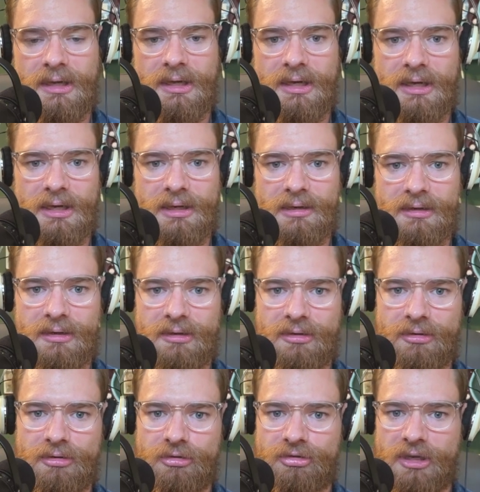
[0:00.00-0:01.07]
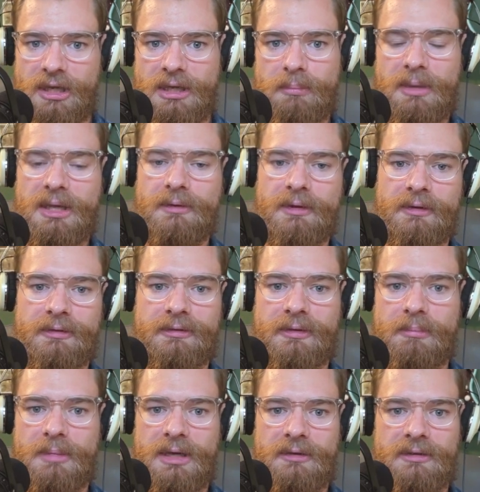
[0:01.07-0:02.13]
And Shane made this
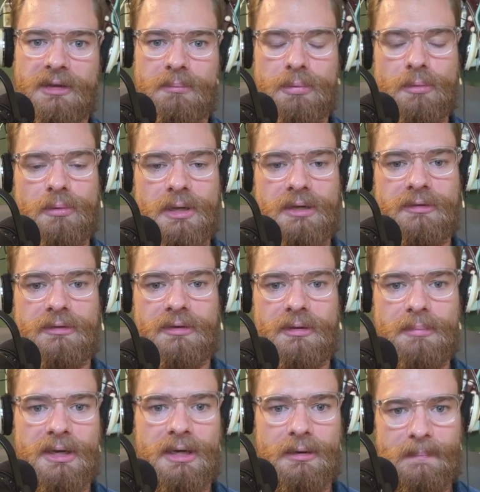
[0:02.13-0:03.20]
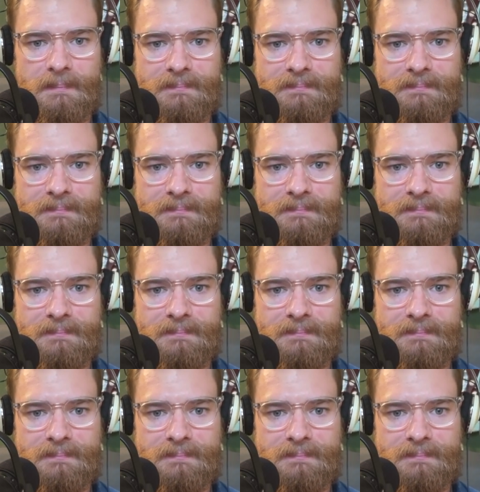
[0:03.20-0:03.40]
amazing point about